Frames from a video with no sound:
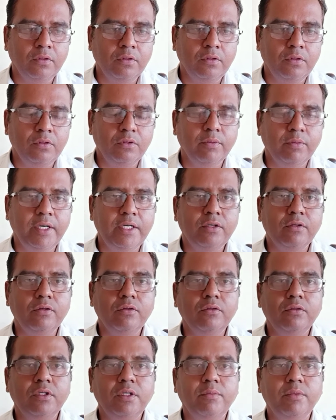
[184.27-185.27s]
You might have
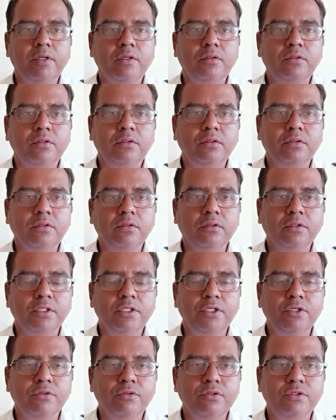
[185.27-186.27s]
known about the
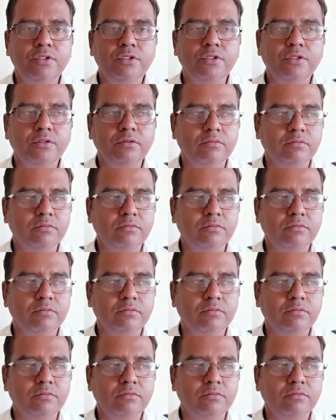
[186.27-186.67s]
huge